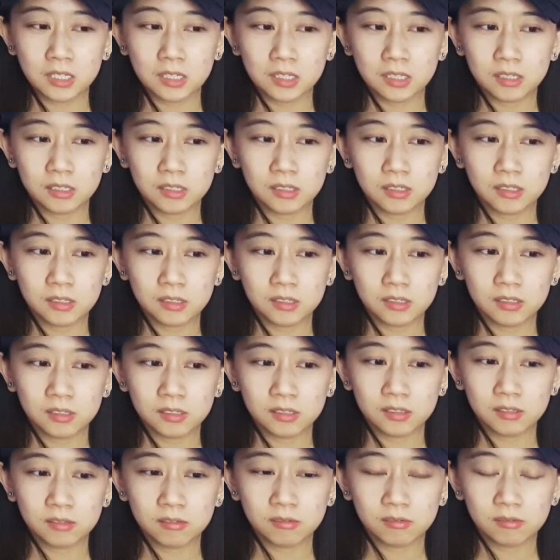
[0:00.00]

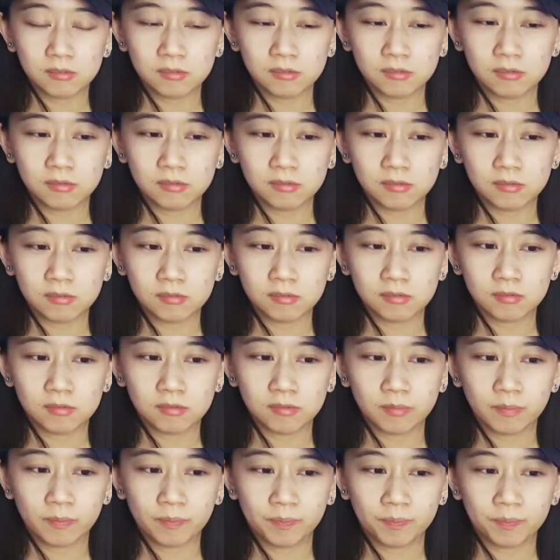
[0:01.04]

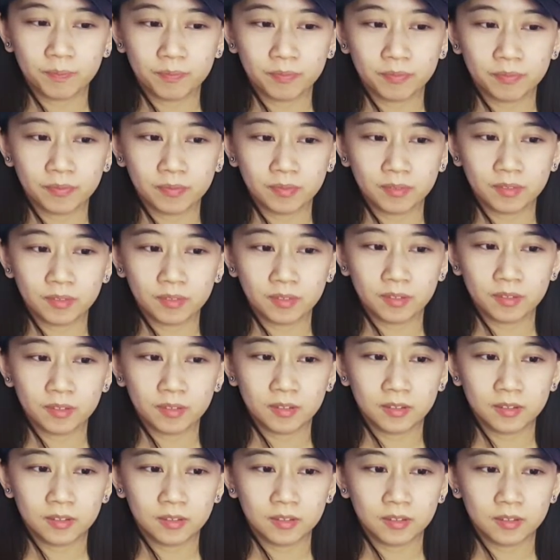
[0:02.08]

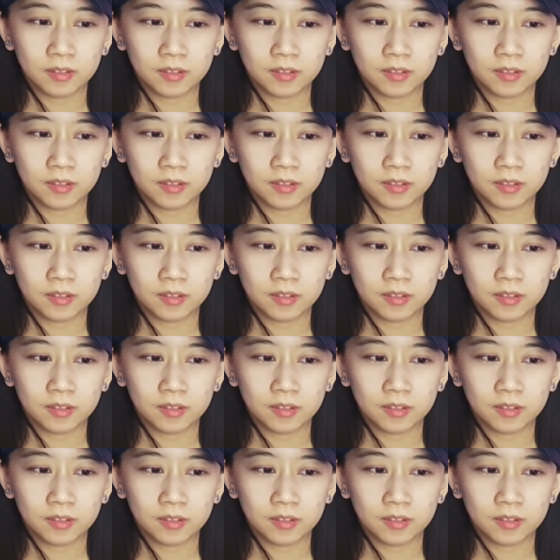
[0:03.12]
[no speech]